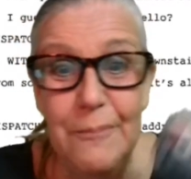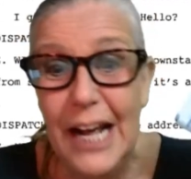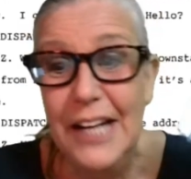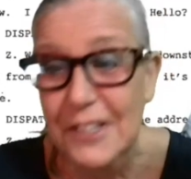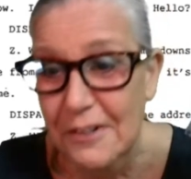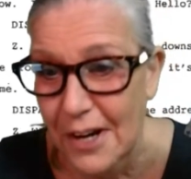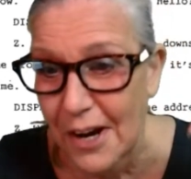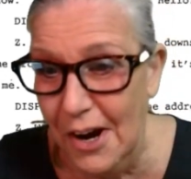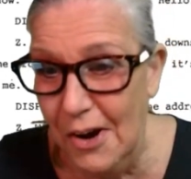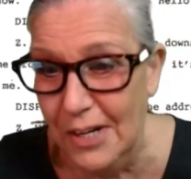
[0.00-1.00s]
but I don't
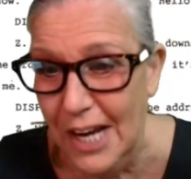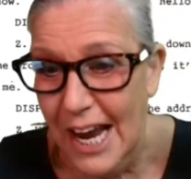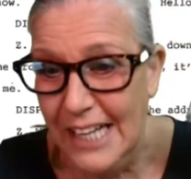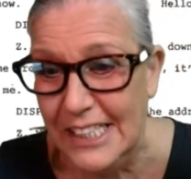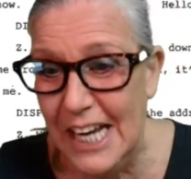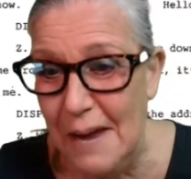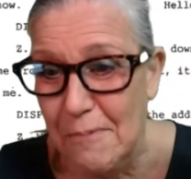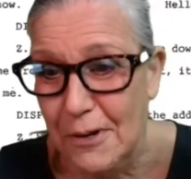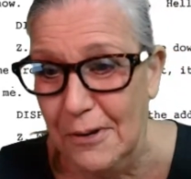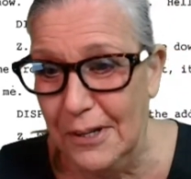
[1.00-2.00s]
own a tape
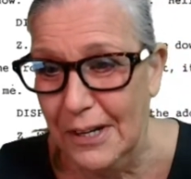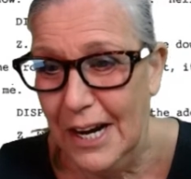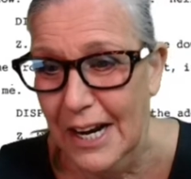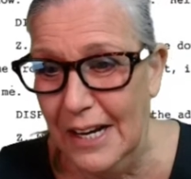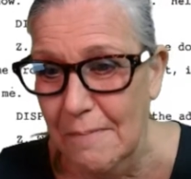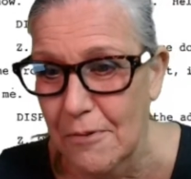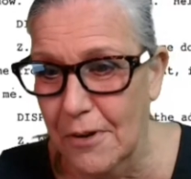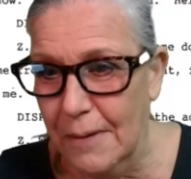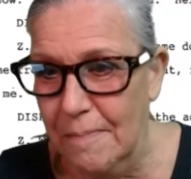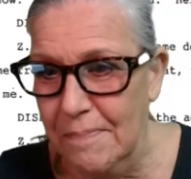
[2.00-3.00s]
recorder
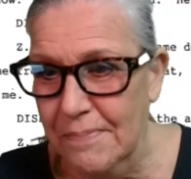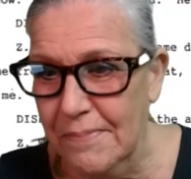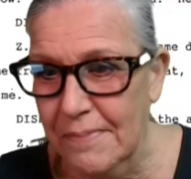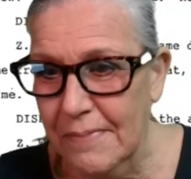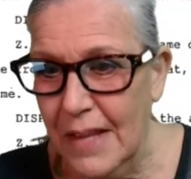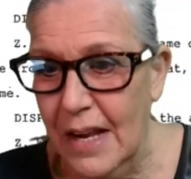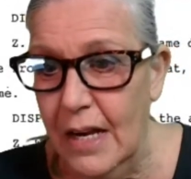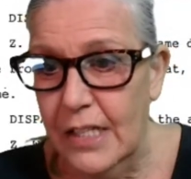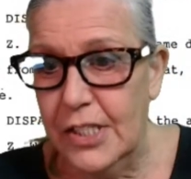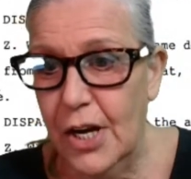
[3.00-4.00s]
anymore.
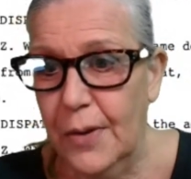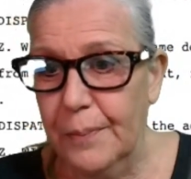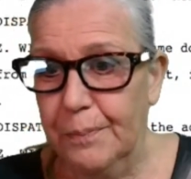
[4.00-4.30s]
So,